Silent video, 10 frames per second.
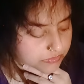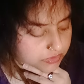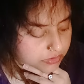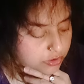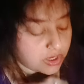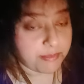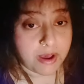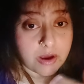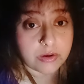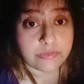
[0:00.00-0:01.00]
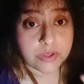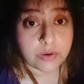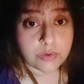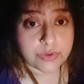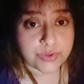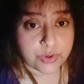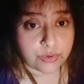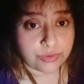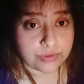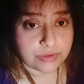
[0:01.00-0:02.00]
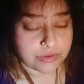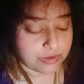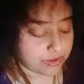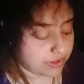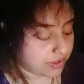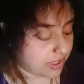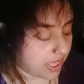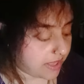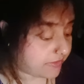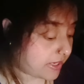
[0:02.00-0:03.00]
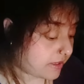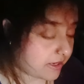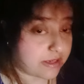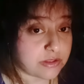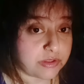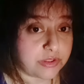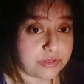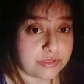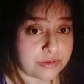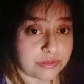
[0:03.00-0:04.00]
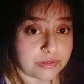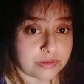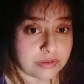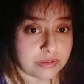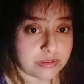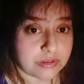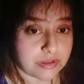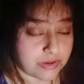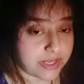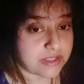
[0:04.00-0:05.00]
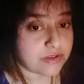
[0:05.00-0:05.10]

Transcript: to come out of their own zone and then connect with you. Okay, so